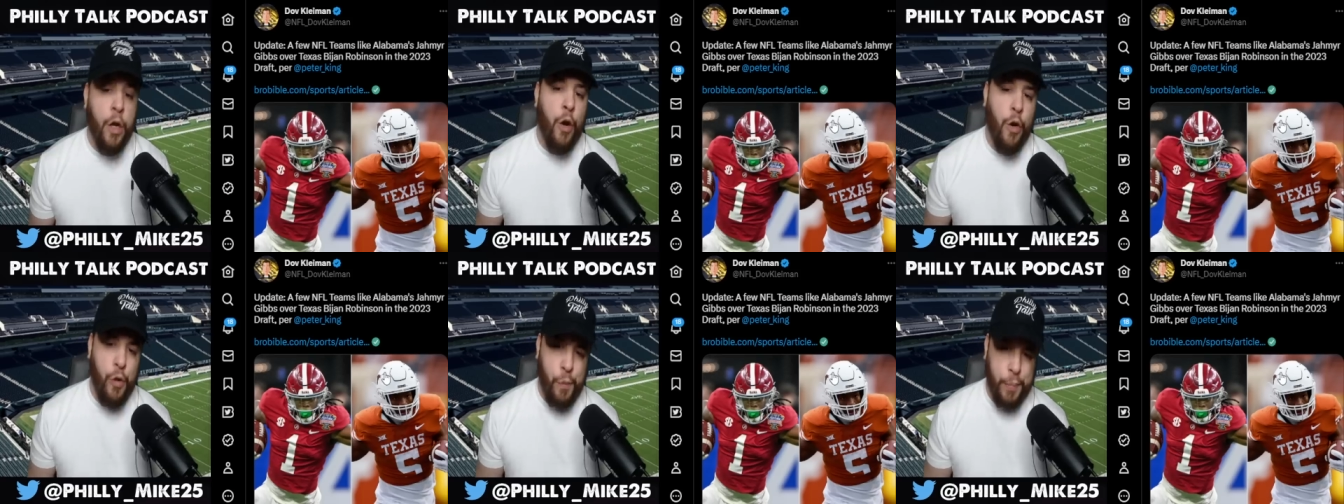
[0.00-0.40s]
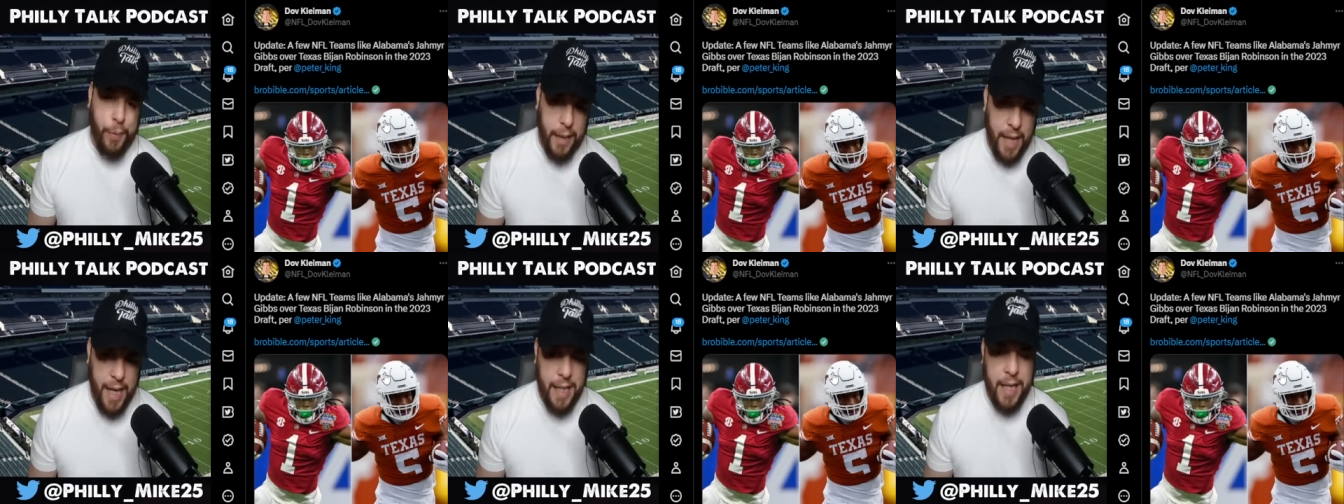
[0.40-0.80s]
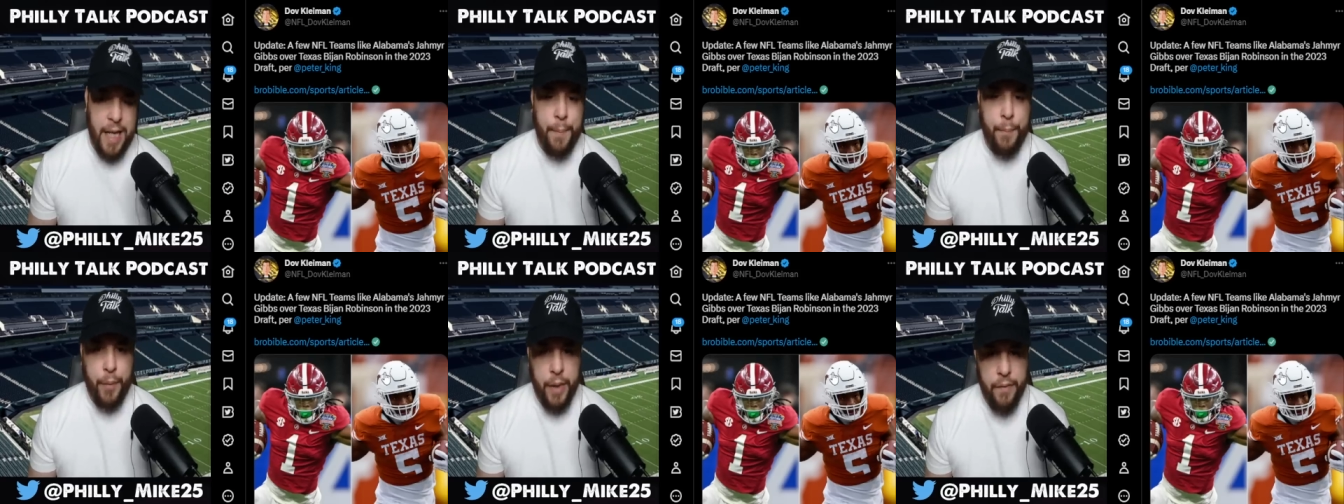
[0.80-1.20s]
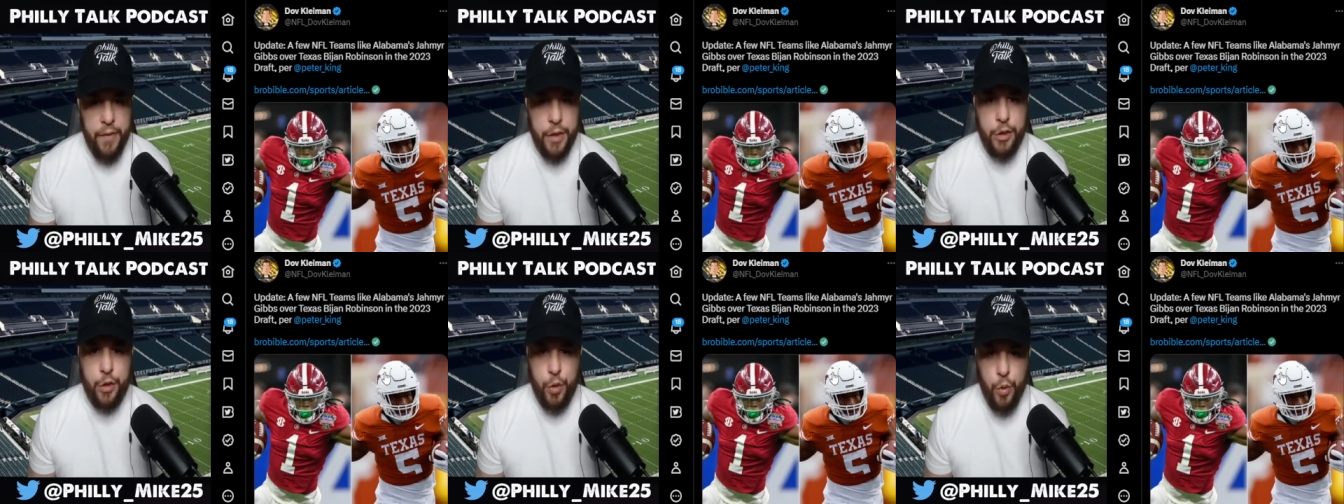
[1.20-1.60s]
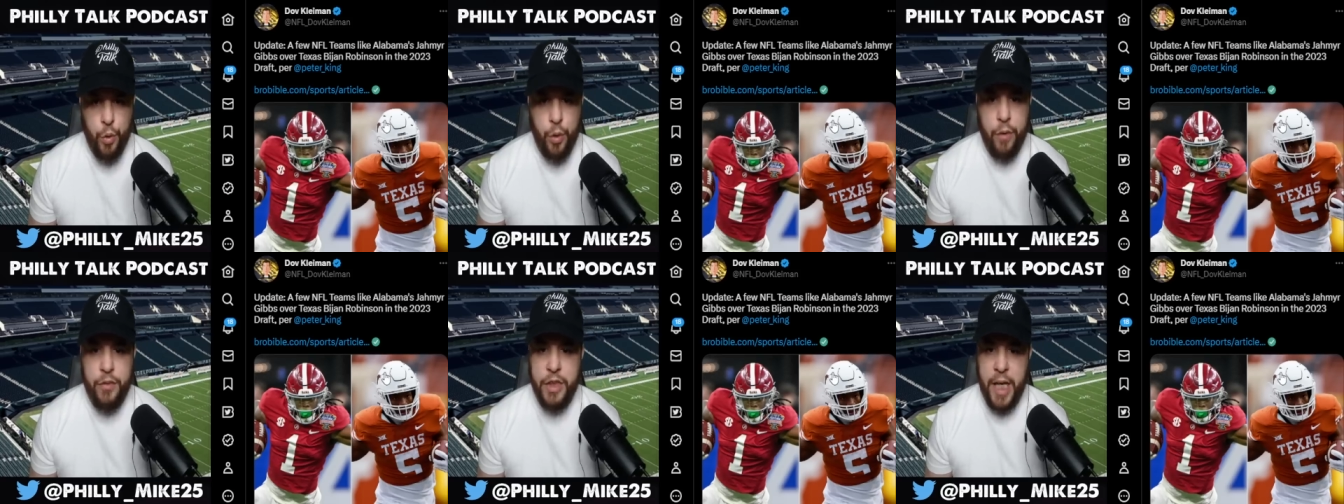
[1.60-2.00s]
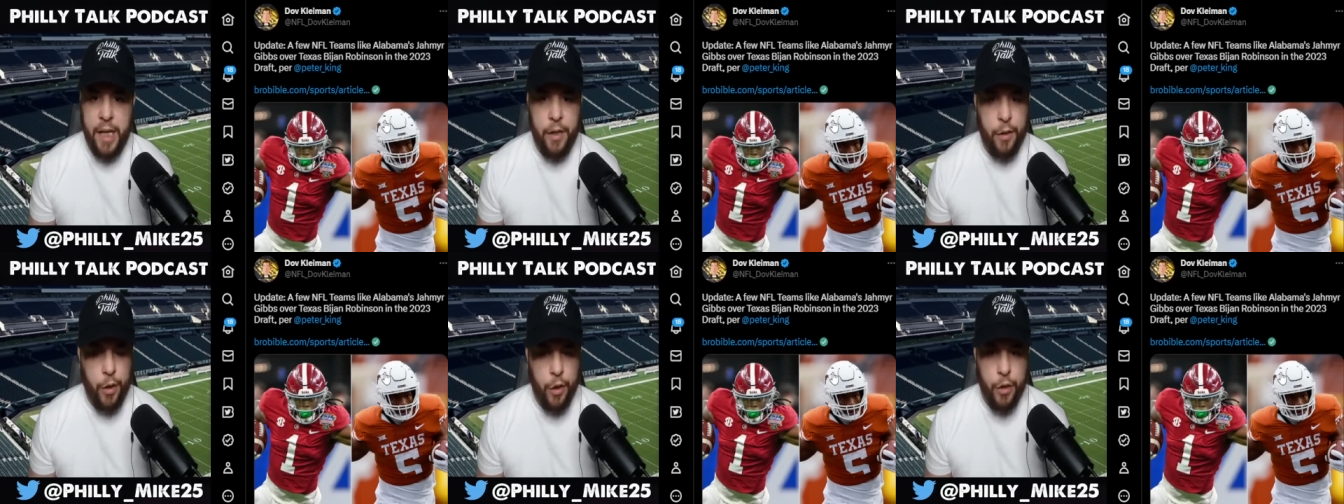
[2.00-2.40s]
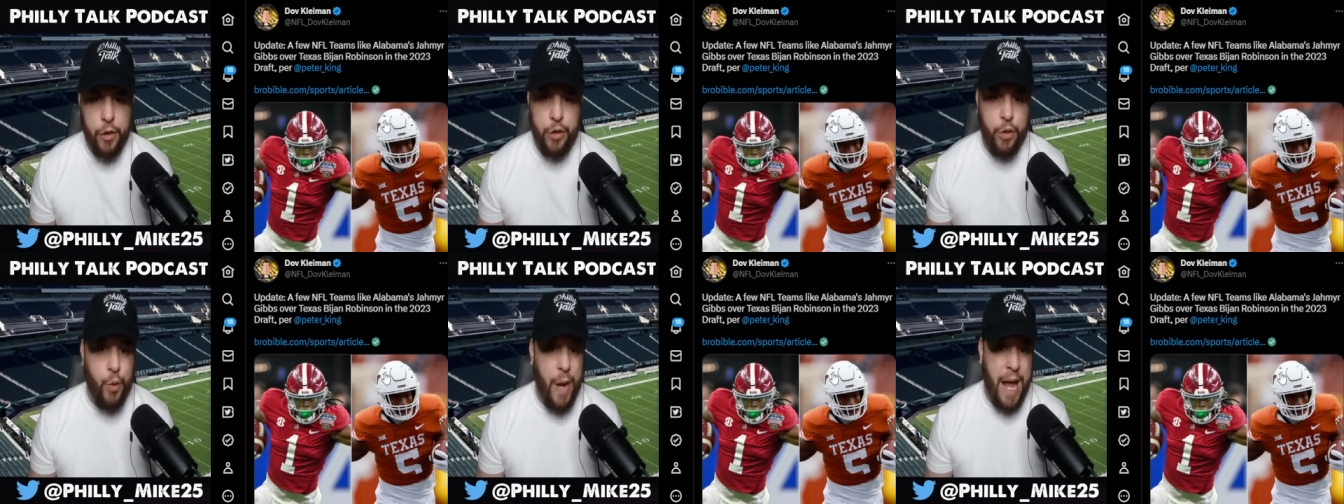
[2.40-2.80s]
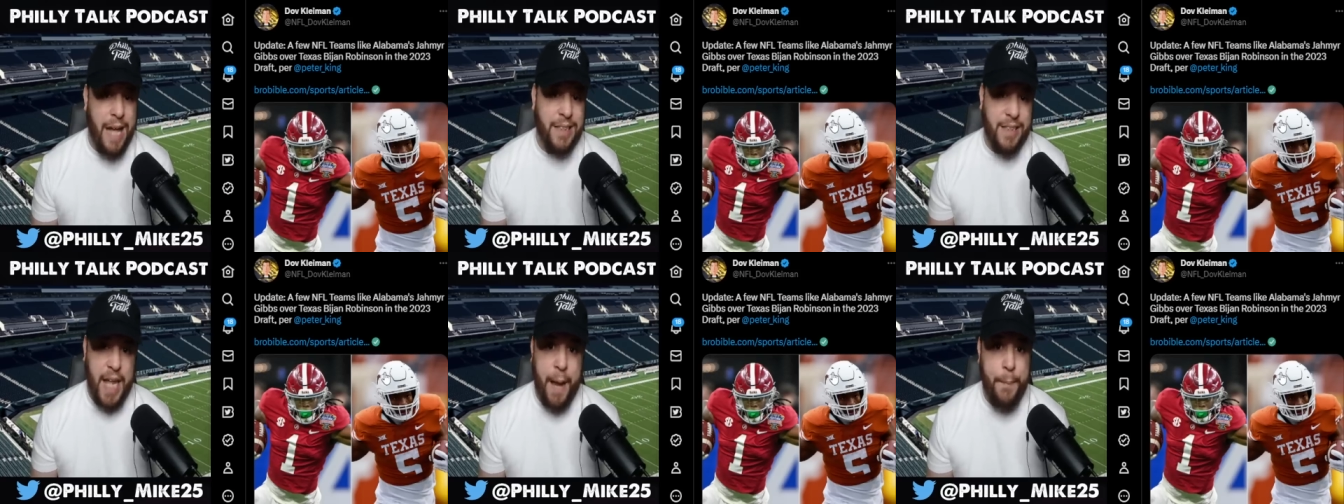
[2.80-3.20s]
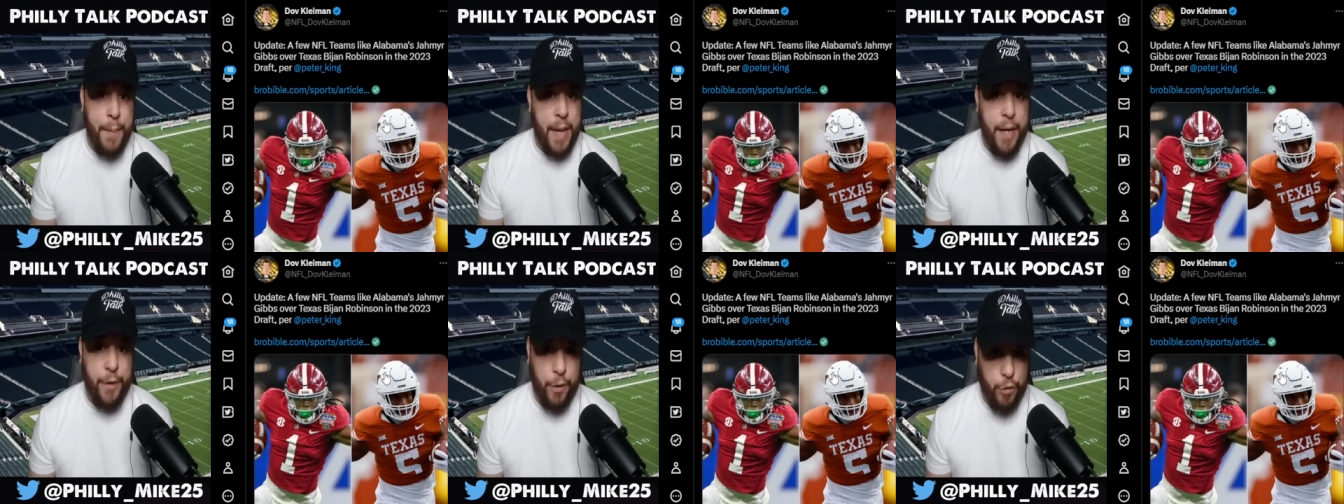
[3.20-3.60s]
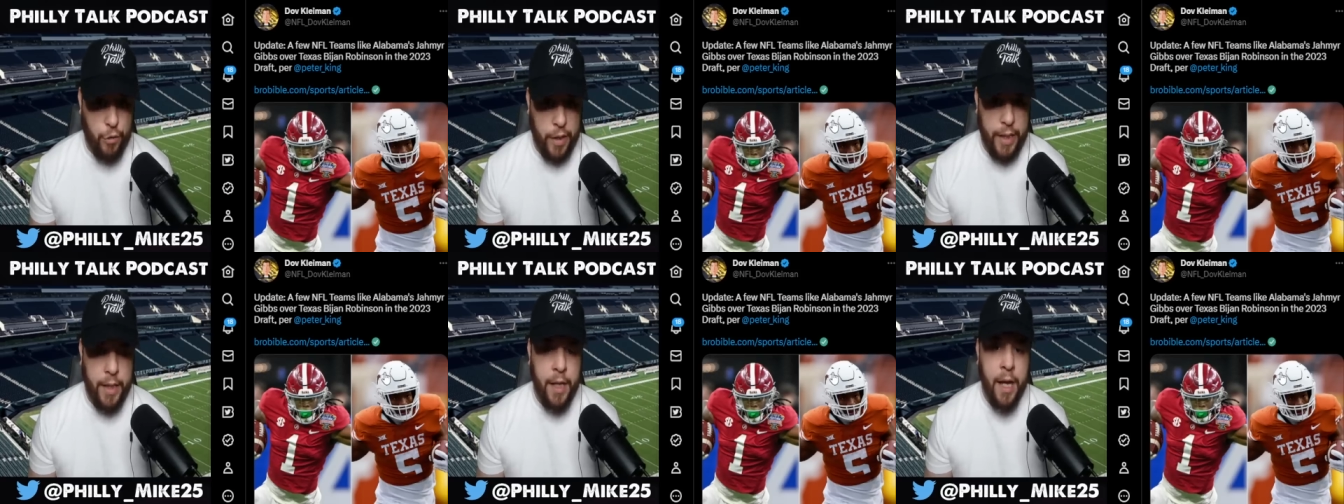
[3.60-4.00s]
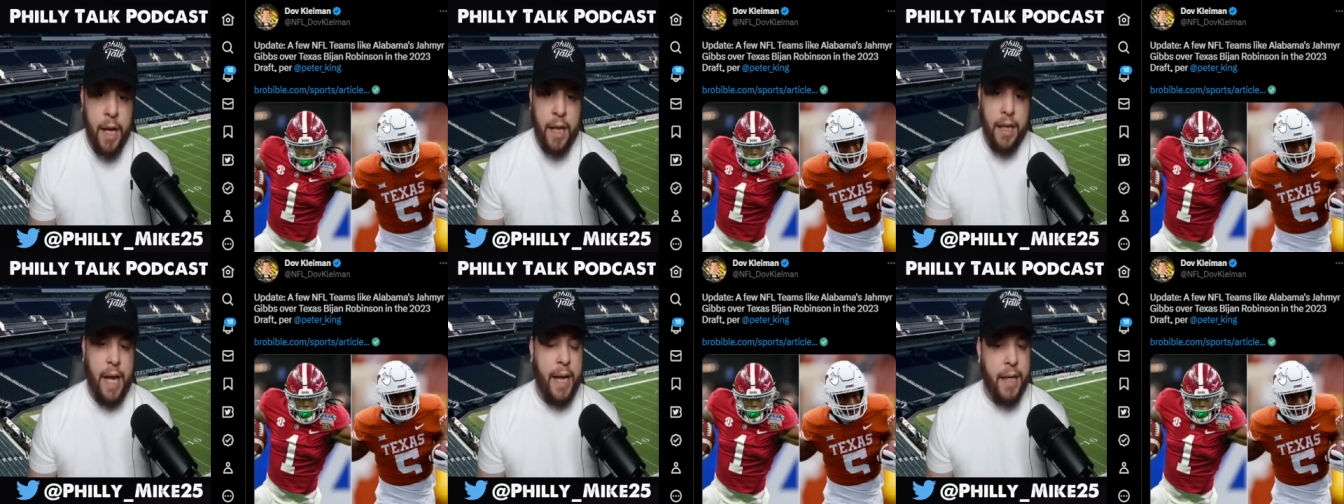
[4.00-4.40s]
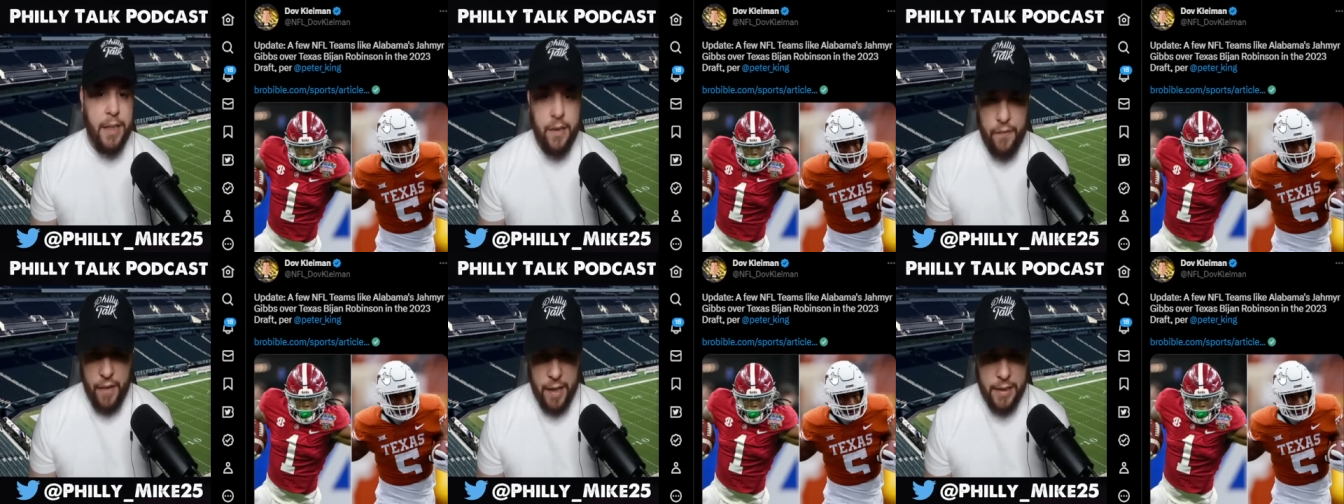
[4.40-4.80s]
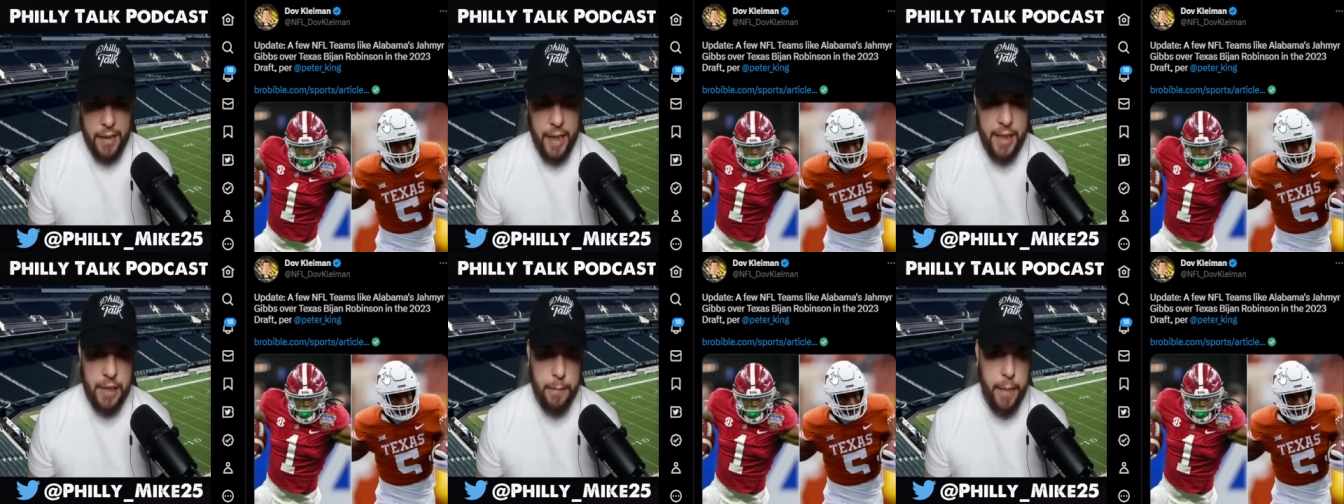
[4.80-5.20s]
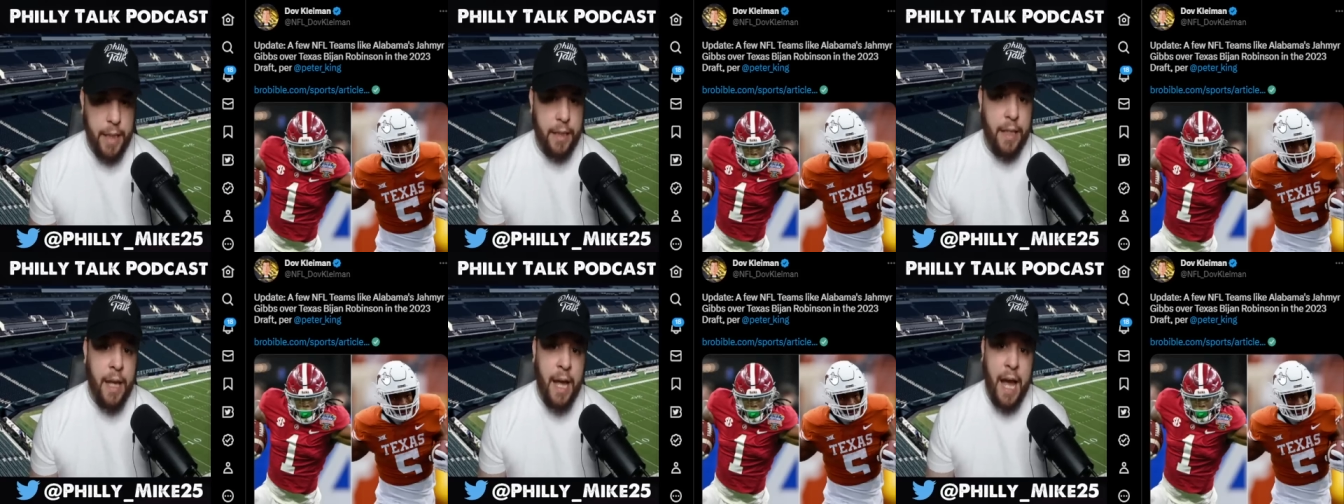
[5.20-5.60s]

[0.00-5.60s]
who played at a previous school of Jalen Hurts, who has that pedigree like a Devontae Smith.